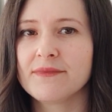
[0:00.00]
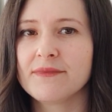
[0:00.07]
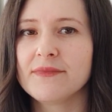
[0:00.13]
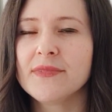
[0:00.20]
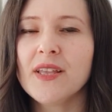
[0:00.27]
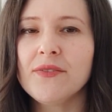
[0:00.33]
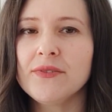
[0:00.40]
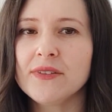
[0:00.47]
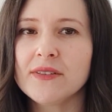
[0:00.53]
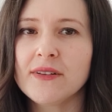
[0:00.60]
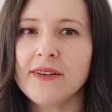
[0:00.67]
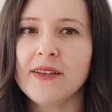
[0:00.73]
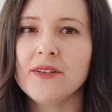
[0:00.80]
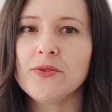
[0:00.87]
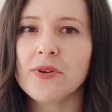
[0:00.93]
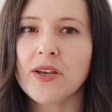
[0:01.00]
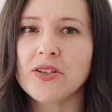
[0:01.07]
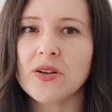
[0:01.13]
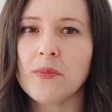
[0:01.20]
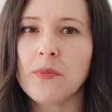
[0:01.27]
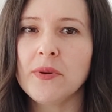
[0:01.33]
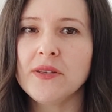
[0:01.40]
Definitely
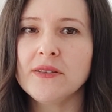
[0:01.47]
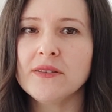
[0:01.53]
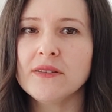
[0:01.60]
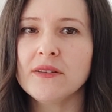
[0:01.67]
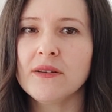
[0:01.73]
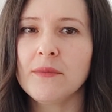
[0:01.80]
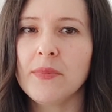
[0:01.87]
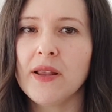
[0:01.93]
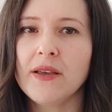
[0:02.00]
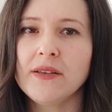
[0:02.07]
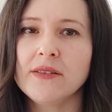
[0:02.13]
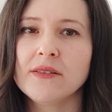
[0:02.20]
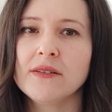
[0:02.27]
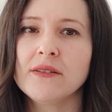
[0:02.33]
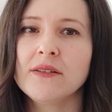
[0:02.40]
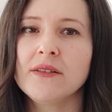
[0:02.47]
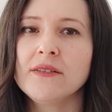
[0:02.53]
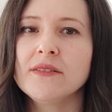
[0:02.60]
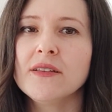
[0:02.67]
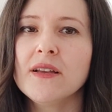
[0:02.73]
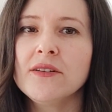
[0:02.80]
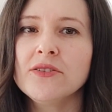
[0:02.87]
education plays an
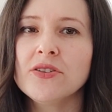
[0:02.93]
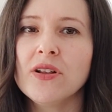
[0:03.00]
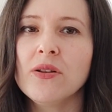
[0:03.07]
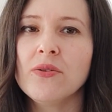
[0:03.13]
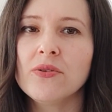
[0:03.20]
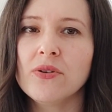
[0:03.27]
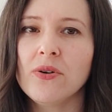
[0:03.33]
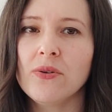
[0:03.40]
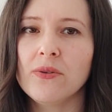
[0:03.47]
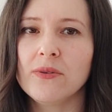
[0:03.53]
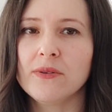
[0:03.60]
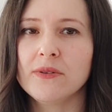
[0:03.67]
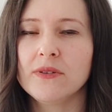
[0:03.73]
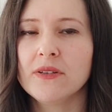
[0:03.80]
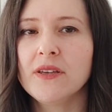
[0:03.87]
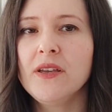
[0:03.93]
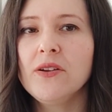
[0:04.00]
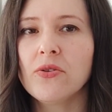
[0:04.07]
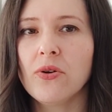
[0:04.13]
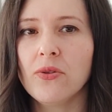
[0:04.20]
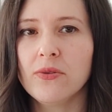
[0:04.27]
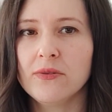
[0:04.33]
essential role, key
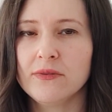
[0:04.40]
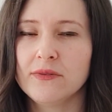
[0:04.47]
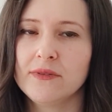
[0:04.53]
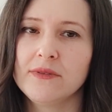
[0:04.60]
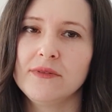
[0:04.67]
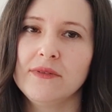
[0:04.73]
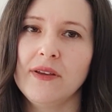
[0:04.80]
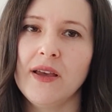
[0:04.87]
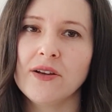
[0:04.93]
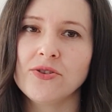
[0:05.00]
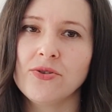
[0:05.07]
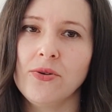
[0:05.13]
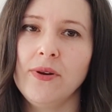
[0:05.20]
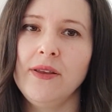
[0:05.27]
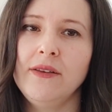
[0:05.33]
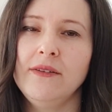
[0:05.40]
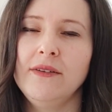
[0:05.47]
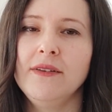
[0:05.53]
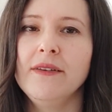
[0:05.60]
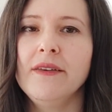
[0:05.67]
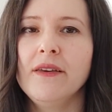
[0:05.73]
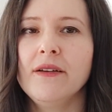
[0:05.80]
role actually,
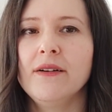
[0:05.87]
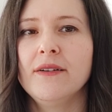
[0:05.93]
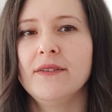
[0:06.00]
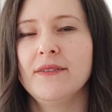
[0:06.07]
in here.